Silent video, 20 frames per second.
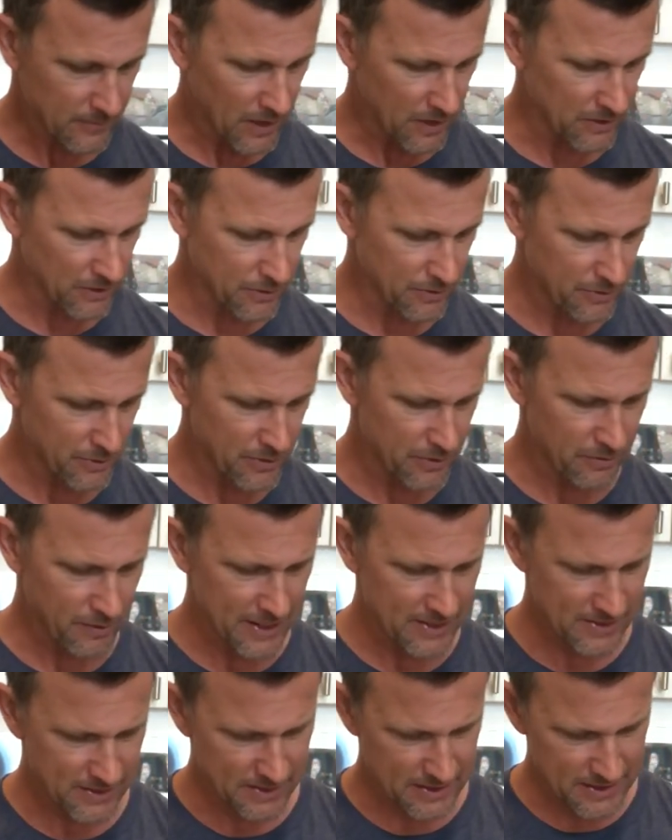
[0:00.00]
So through the
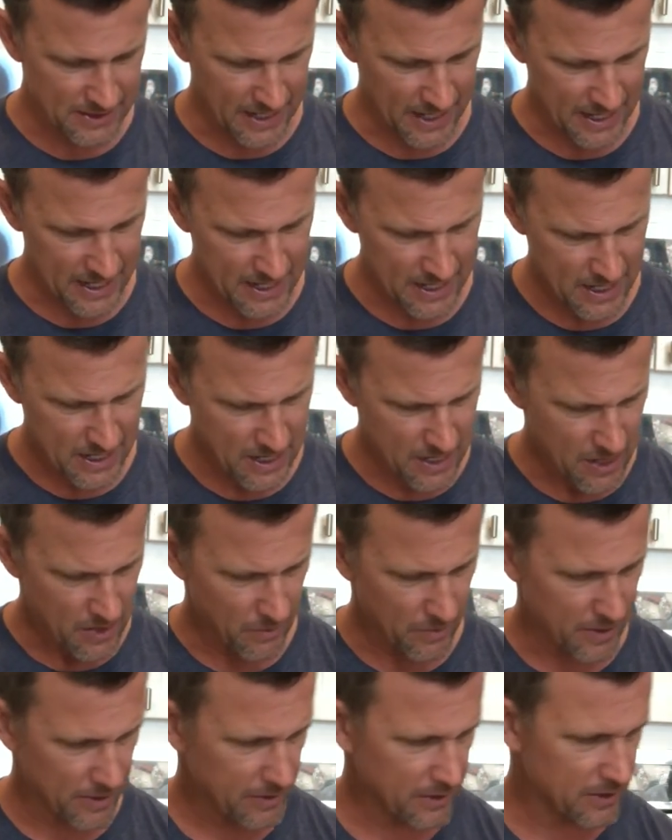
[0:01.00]
rest of the day,
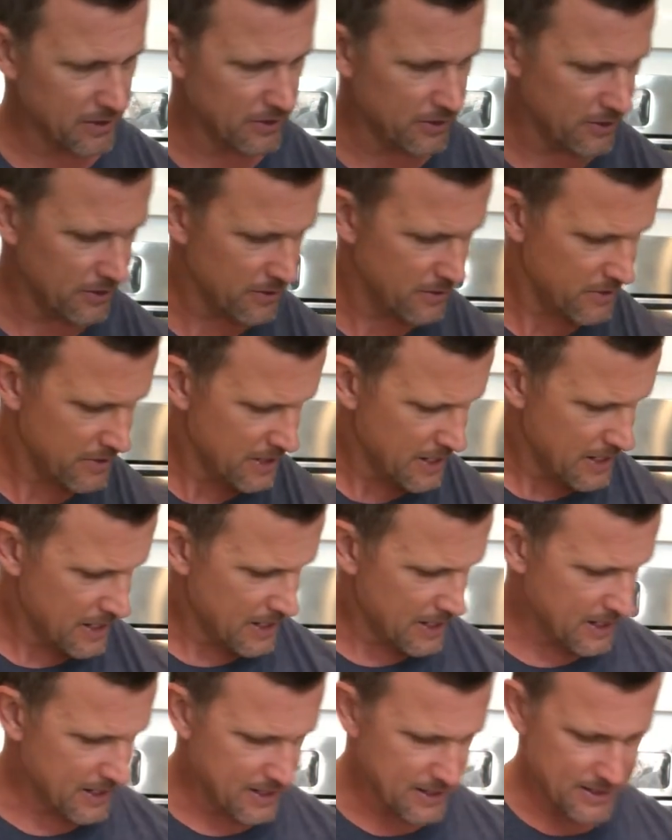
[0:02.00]
what I'm going to do
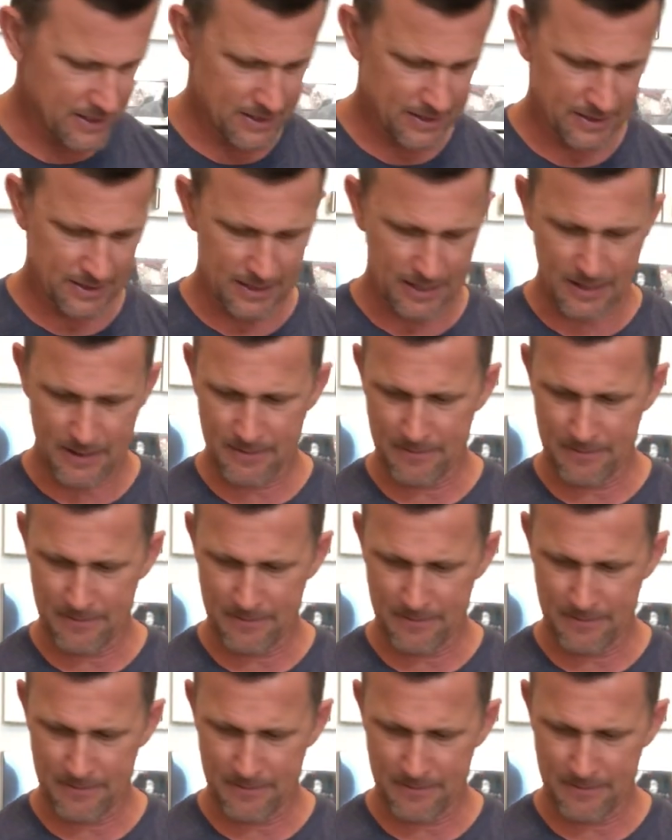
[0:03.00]
is